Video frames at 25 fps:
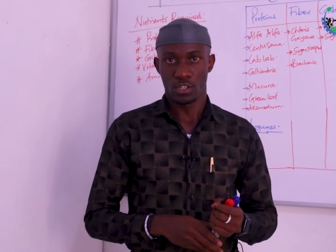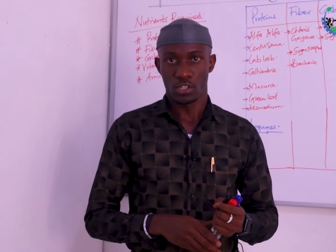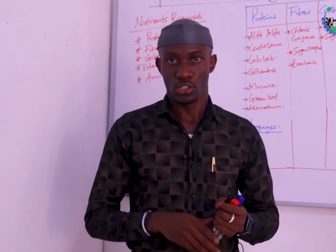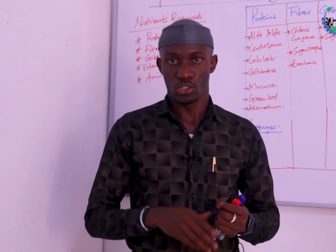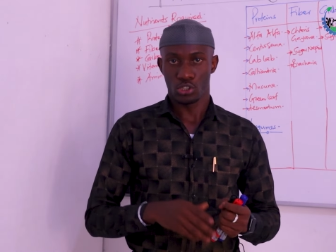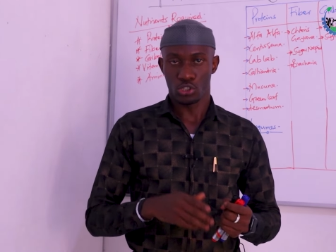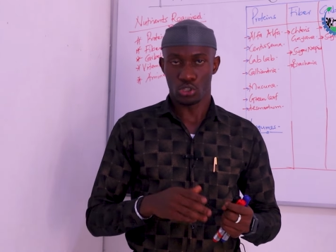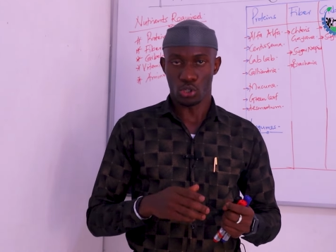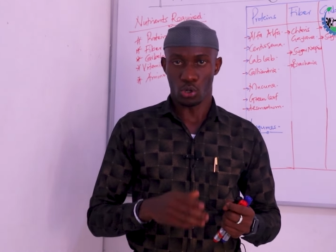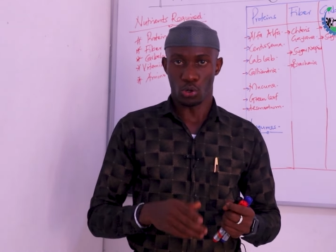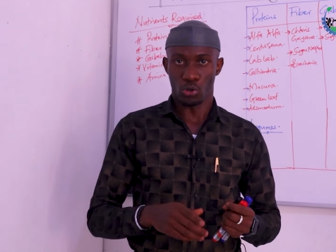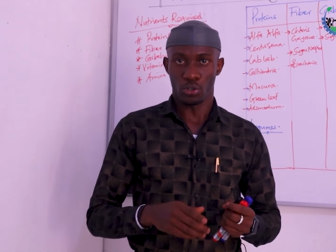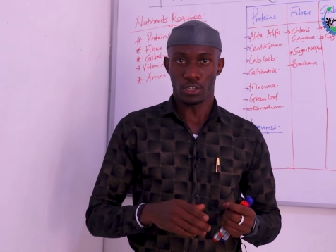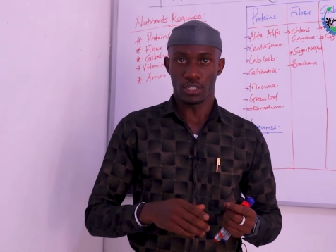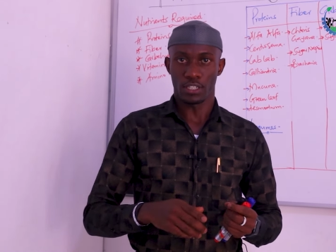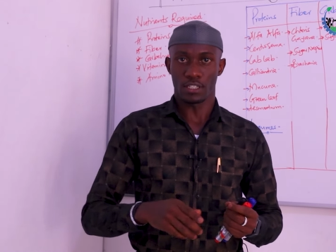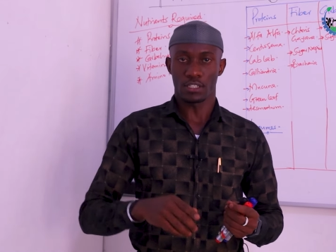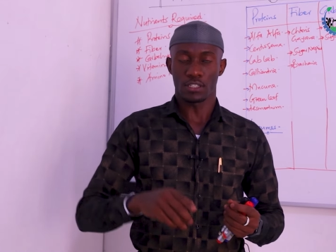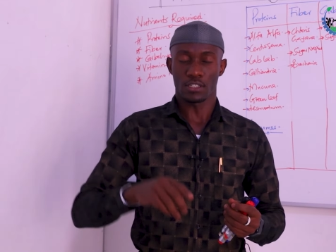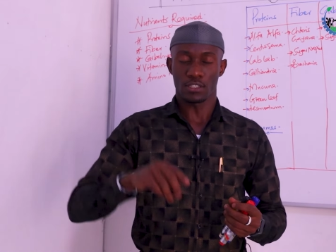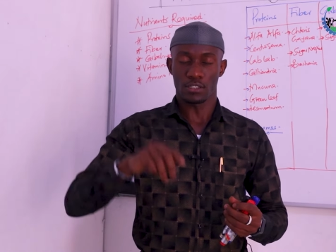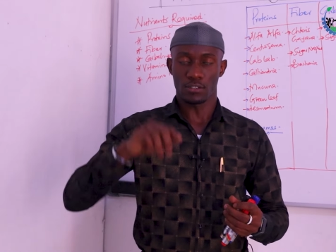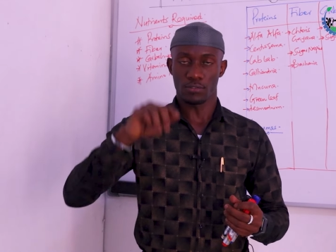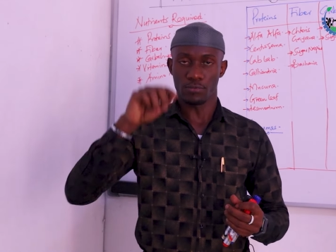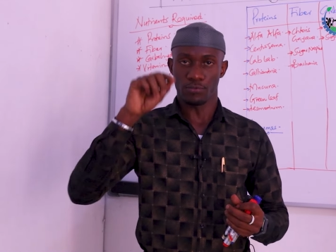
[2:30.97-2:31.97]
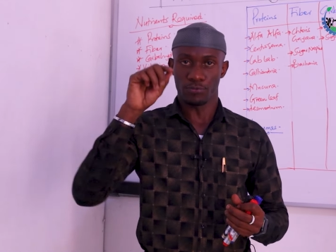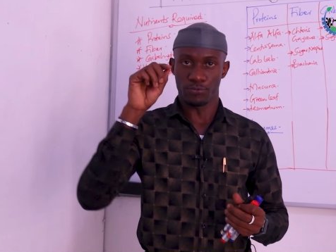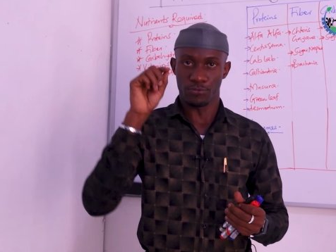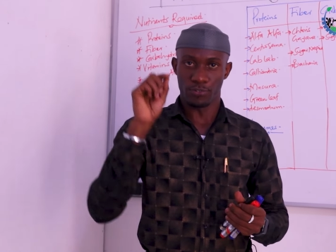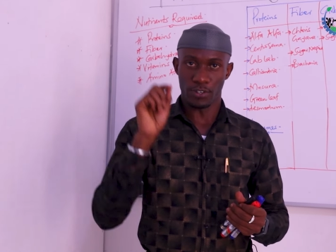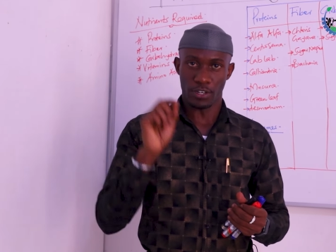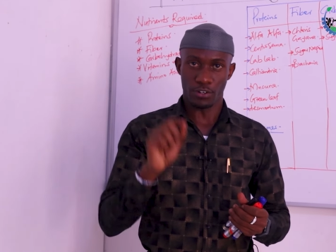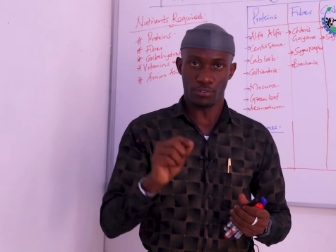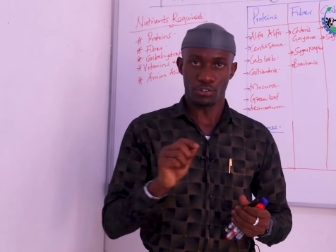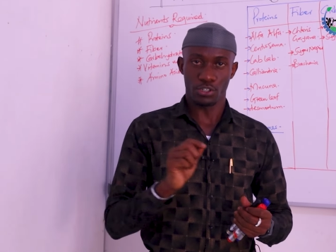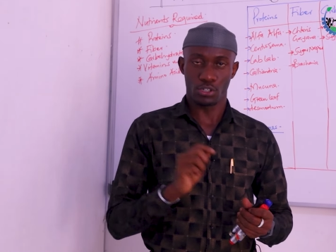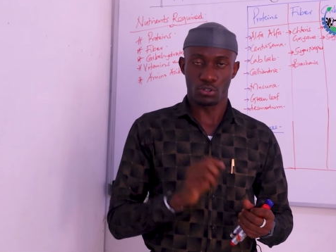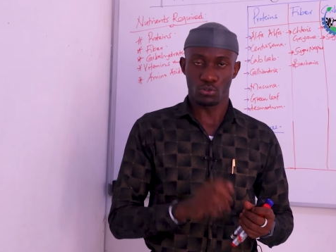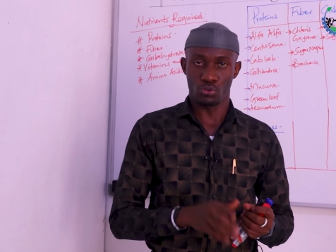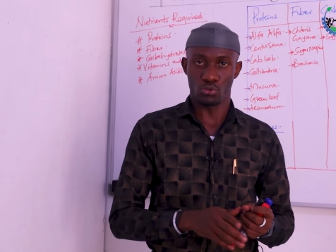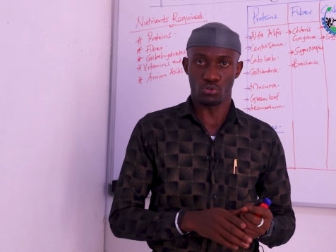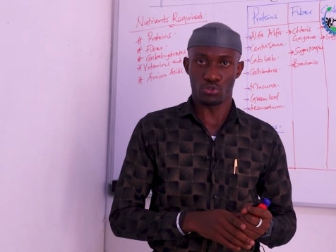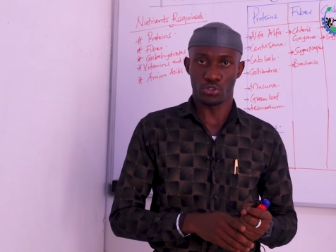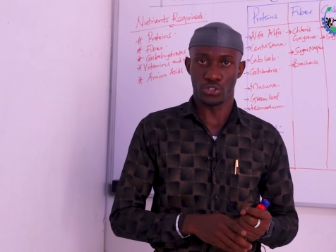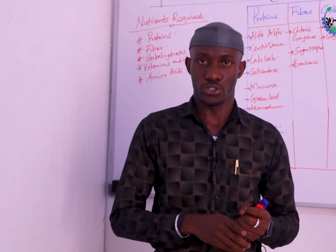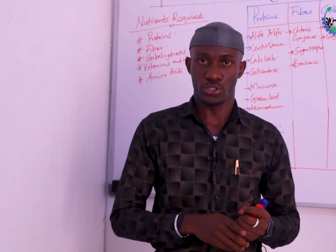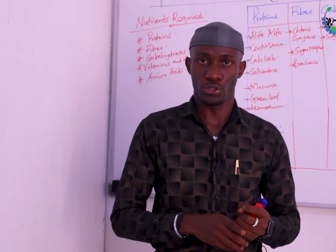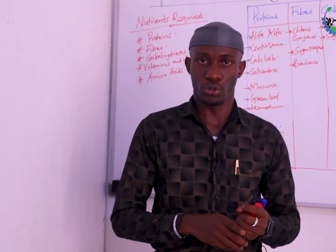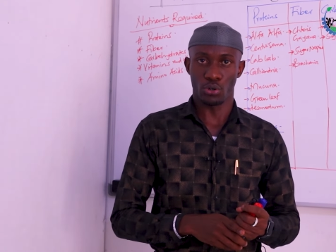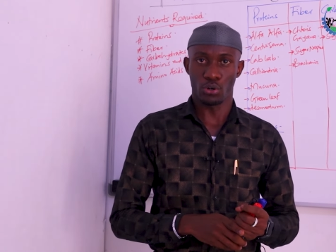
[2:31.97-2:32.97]
So it is very
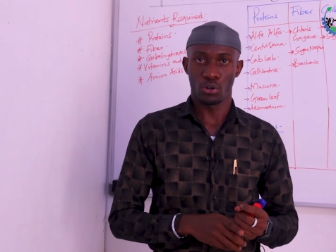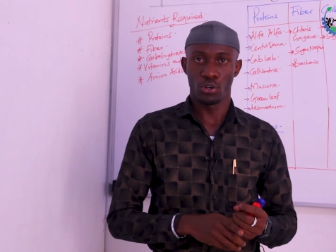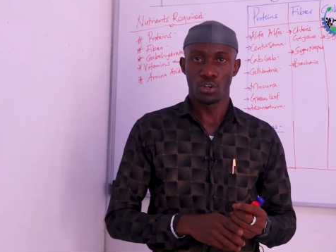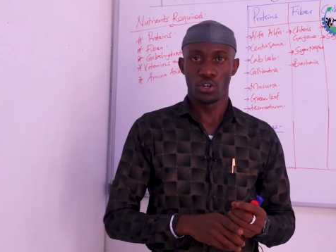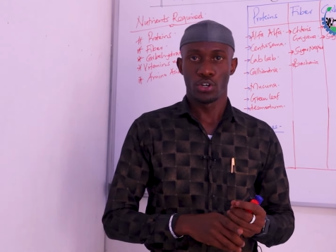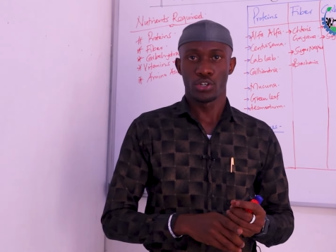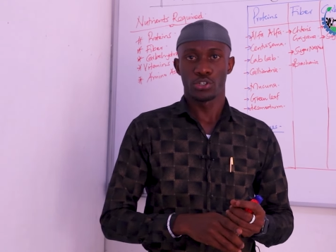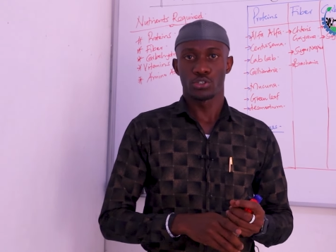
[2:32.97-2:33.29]
crucial